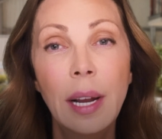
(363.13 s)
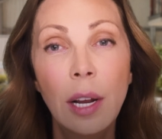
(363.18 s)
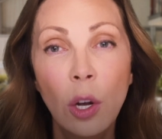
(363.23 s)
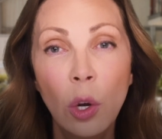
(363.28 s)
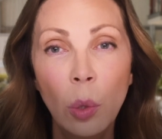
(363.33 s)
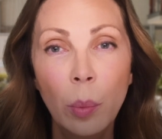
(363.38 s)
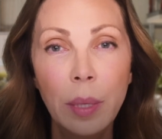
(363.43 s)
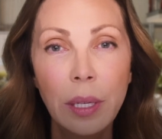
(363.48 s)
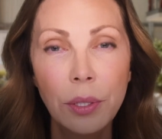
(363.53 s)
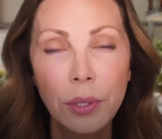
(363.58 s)

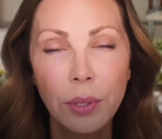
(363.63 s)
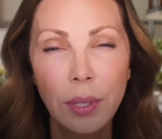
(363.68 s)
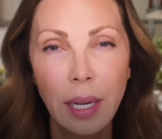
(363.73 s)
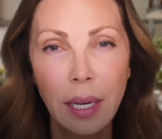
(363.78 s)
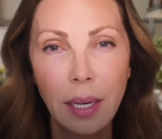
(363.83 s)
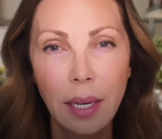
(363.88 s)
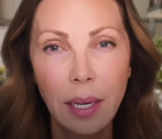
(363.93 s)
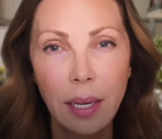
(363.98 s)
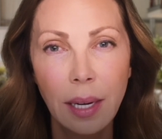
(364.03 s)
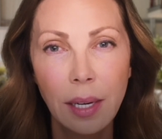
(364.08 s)
home internet
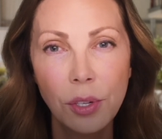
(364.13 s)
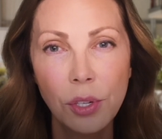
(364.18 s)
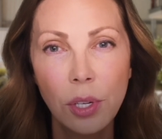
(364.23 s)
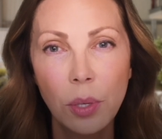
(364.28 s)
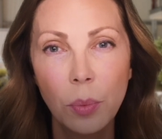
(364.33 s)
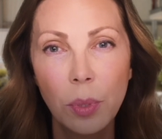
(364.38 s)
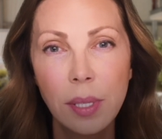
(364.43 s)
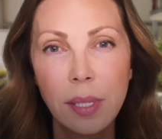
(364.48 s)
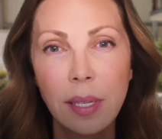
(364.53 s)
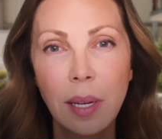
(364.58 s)
connection
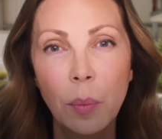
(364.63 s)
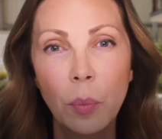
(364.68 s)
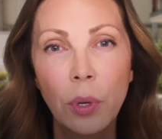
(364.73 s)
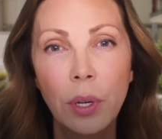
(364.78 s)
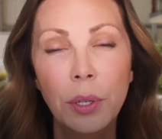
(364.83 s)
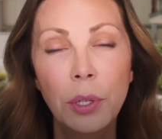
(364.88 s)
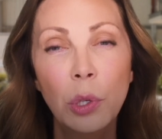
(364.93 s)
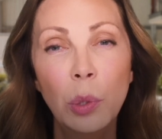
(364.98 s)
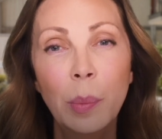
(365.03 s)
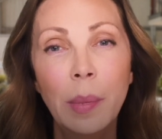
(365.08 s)
with
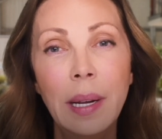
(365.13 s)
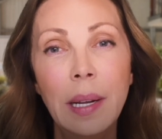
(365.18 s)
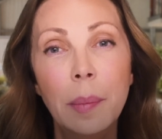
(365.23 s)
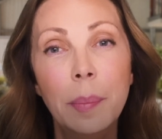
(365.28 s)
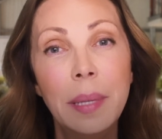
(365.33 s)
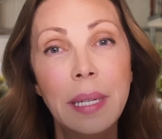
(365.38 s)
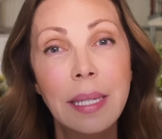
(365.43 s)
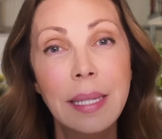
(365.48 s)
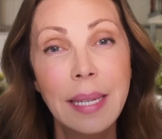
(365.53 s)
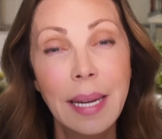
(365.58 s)
someone who might
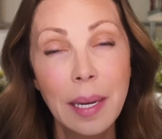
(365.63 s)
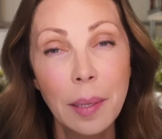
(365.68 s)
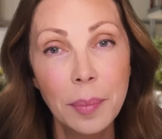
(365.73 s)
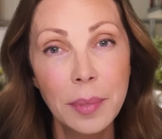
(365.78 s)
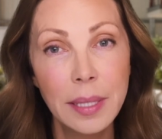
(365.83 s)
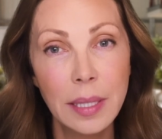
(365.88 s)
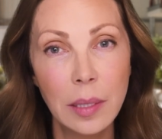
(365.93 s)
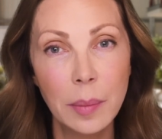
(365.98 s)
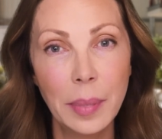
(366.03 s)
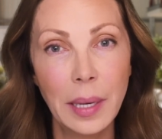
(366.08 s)
be
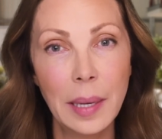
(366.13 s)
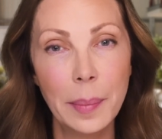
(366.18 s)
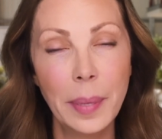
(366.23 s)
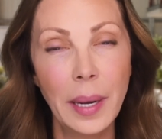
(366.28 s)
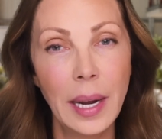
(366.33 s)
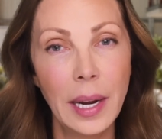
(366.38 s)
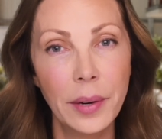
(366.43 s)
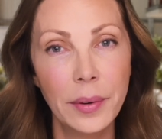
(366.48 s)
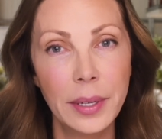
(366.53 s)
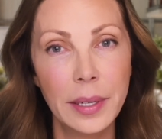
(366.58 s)
tempted by
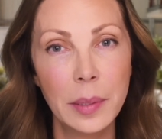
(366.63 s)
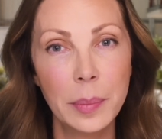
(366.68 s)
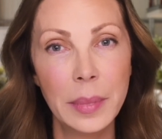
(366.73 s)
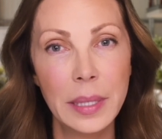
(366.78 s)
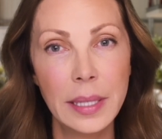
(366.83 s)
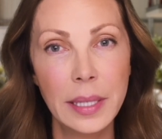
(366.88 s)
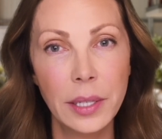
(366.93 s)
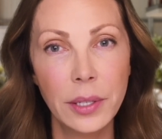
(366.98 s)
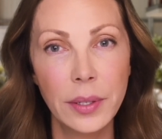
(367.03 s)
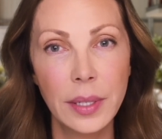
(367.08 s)
pirated
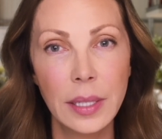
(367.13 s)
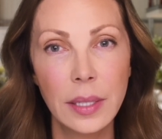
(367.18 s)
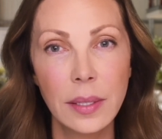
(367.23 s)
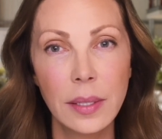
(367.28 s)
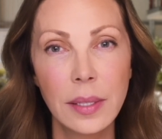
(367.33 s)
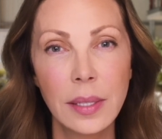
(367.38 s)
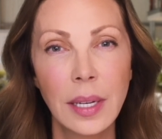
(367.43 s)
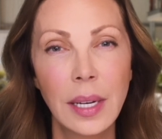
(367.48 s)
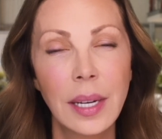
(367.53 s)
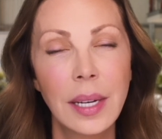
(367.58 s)

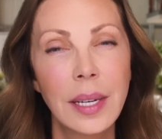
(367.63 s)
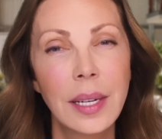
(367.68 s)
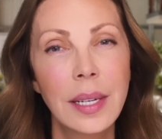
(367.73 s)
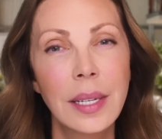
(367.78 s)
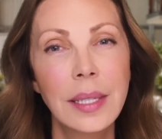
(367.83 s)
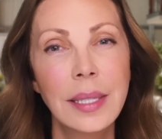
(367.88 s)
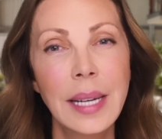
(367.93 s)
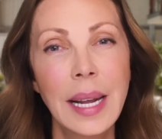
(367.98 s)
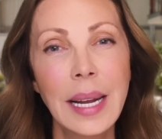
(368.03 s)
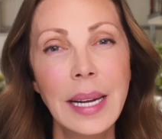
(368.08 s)
materials,
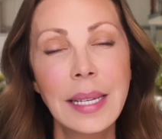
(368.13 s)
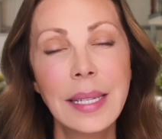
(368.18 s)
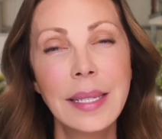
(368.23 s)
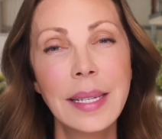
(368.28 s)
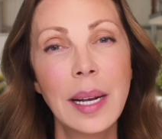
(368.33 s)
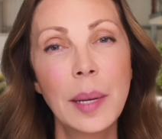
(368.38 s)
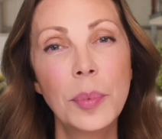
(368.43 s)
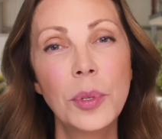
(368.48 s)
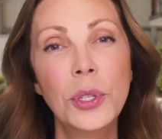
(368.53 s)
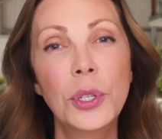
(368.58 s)
take
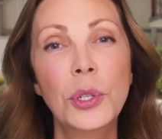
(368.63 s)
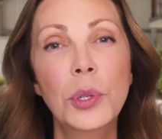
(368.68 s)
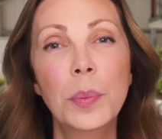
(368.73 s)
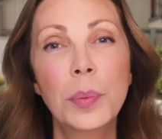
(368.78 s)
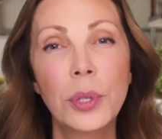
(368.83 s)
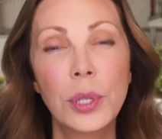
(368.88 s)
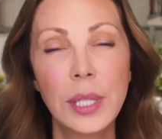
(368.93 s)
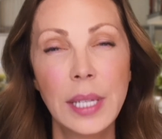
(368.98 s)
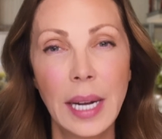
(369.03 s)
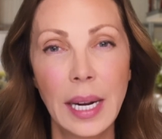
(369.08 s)
steps to
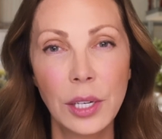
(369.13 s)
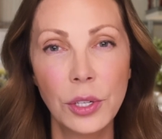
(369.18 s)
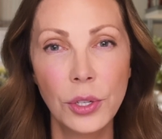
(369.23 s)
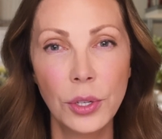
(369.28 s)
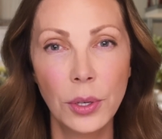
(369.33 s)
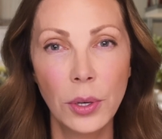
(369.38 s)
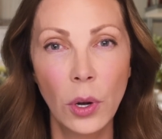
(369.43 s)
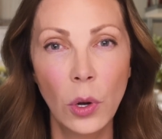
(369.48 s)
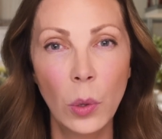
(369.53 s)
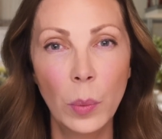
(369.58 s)
protect
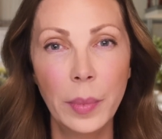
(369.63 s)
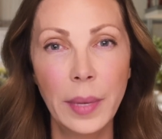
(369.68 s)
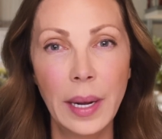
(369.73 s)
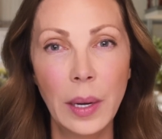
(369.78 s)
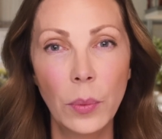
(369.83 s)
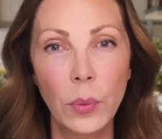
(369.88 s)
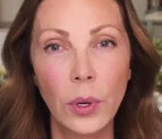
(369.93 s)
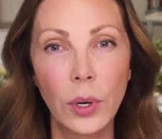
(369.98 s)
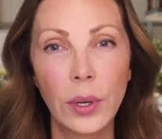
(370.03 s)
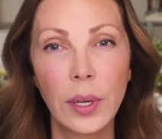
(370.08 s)
your home
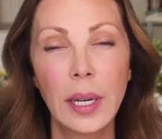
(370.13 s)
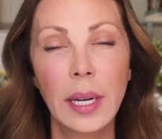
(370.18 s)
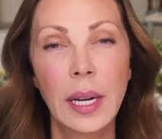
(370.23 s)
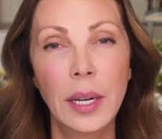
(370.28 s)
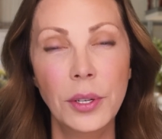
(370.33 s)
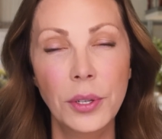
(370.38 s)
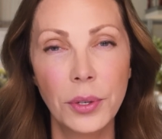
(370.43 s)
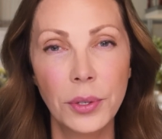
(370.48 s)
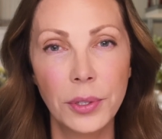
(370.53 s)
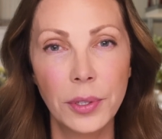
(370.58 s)
network
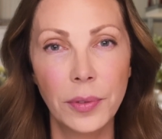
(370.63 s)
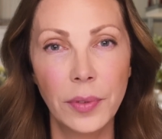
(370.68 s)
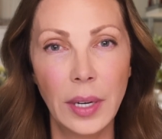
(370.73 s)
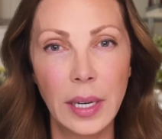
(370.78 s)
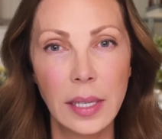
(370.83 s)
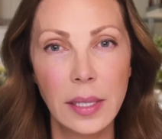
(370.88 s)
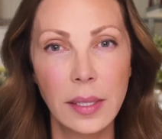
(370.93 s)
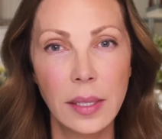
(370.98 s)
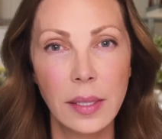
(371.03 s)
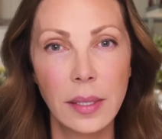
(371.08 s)
and your
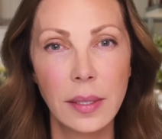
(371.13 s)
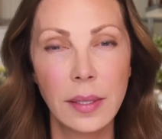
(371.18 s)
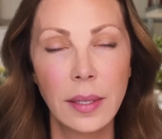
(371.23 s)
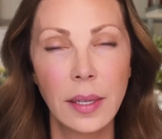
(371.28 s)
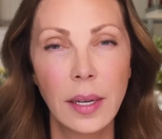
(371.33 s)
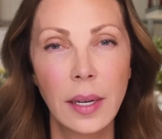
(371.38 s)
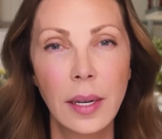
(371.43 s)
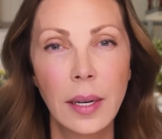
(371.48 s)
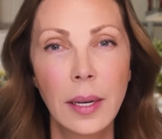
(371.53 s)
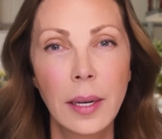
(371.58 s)
devices.
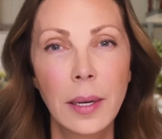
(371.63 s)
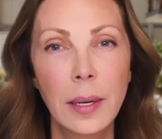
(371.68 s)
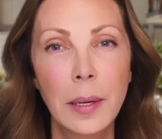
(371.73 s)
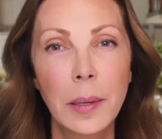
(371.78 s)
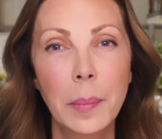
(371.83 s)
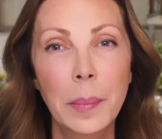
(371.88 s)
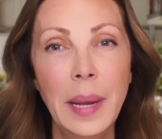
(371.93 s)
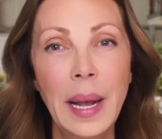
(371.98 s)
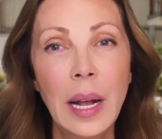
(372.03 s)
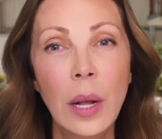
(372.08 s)

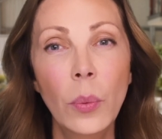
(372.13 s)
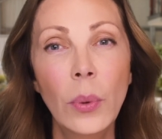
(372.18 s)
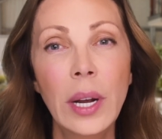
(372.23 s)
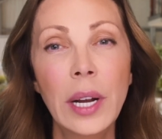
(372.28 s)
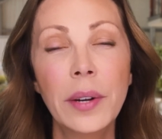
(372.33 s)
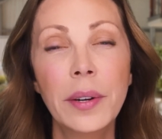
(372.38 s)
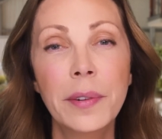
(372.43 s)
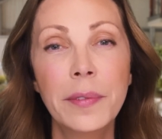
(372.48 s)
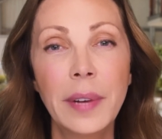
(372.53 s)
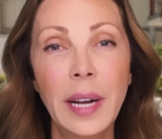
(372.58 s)

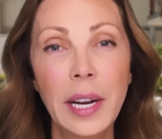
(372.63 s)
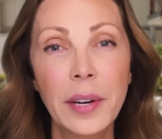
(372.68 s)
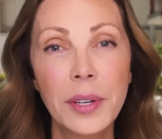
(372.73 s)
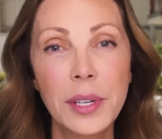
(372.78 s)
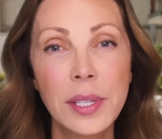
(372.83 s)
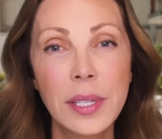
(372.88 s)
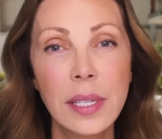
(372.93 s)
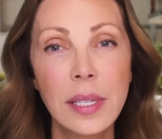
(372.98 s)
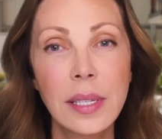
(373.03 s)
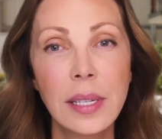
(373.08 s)
Malware and
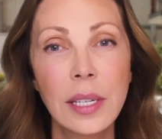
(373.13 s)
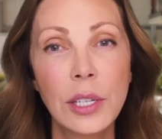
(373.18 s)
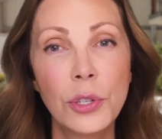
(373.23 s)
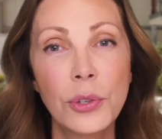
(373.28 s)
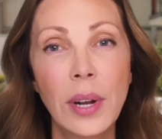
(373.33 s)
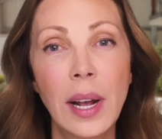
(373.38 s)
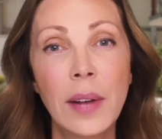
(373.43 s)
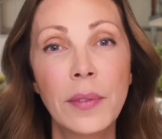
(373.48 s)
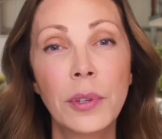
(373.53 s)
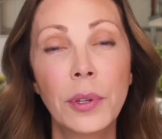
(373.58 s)
viruses can
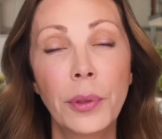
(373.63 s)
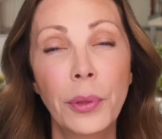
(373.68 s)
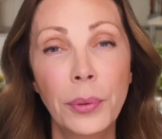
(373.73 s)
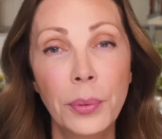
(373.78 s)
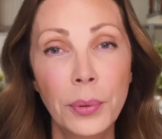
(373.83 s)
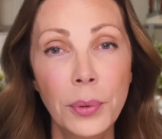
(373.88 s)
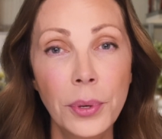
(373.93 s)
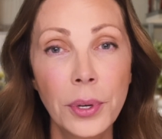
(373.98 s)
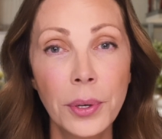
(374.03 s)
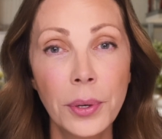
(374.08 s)
travel
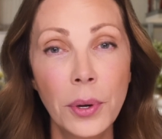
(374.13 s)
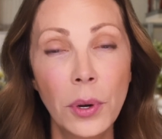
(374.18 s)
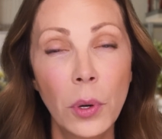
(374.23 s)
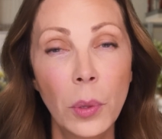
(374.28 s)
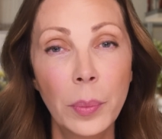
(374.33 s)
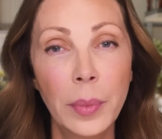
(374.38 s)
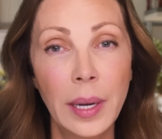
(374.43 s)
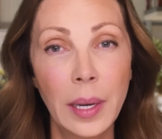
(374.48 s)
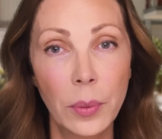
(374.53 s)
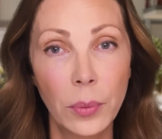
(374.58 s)
through your
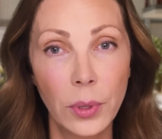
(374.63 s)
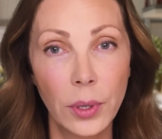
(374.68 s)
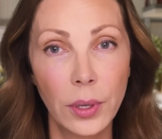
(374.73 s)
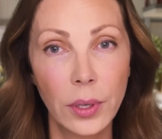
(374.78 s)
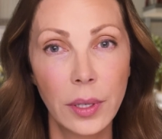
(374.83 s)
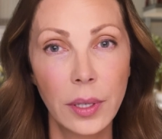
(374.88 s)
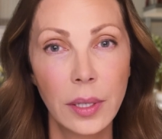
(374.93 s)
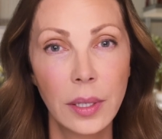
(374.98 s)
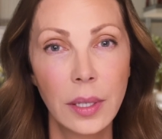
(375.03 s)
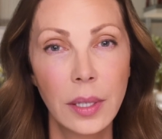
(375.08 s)
home
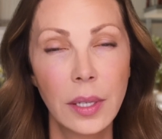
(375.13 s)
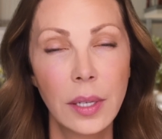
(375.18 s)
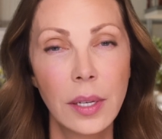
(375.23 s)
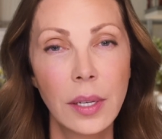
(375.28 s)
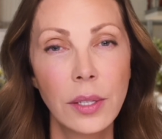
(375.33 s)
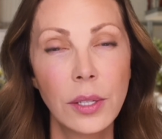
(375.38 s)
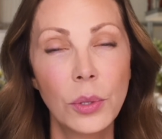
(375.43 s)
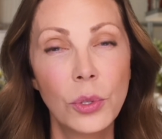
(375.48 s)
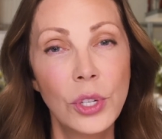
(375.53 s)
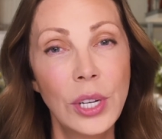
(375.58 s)
network,
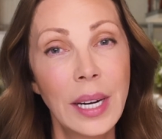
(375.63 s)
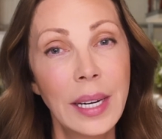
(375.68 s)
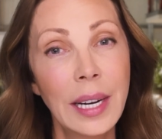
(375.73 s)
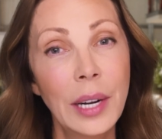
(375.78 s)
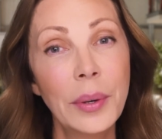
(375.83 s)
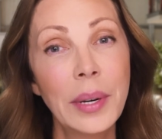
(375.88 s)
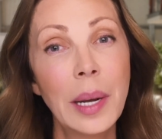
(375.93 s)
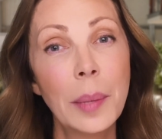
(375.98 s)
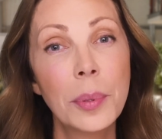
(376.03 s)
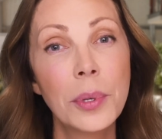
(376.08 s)
so check
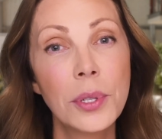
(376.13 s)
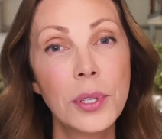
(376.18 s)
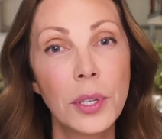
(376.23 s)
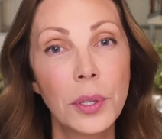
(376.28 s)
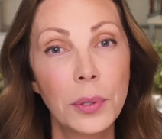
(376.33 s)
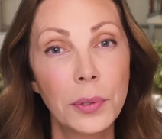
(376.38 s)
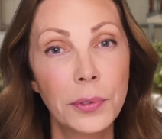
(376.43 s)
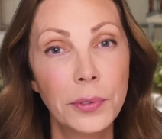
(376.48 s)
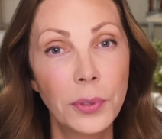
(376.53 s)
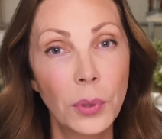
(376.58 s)
out
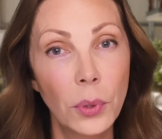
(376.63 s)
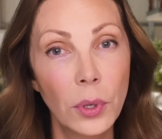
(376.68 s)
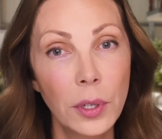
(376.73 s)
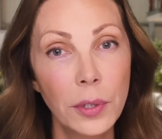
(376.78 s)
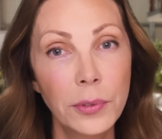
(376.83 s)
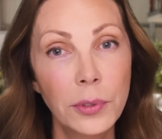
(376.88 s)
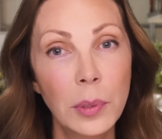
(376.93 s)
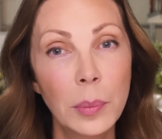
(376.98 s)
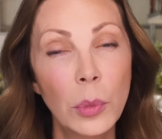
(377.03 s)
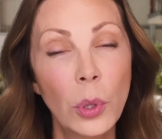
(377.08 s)
episode 4
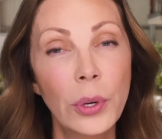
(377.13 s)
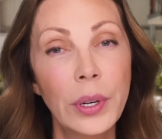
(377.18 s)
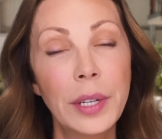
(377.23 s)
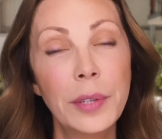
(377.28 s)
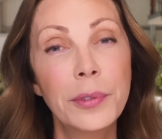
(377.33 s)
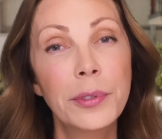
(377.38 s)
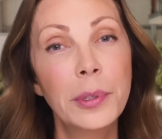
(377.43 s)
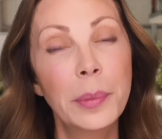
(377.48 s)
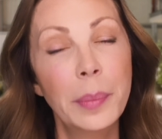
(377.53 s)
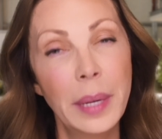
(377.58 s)
for more
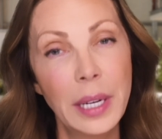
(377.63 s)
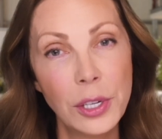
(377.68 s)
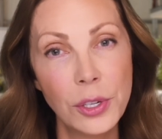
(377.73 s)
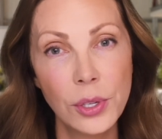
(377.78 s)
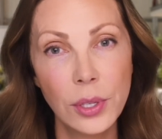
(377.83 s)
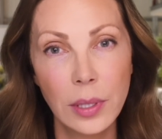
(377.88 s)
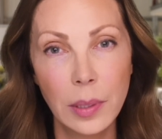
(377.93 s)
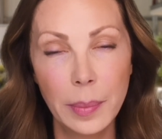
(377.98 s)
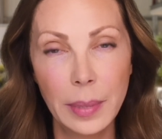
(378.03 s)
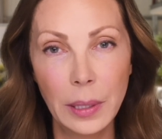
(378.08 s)

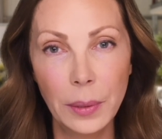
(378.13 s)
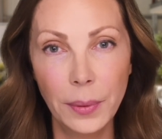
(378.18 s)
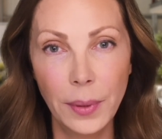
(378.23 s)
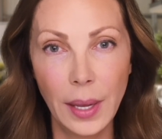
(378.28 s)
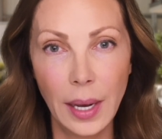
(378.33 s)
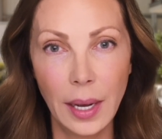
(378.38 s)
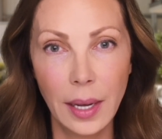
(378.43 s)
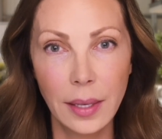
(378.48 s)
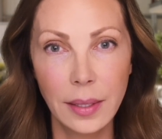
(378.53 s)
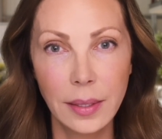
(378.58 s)
information about
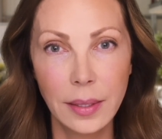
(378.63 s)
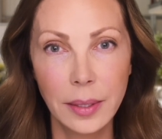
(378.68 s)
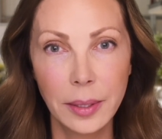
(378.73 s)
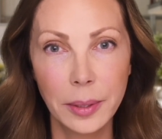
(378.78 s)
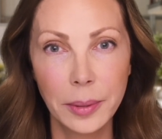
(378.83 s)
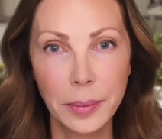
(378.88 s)
that.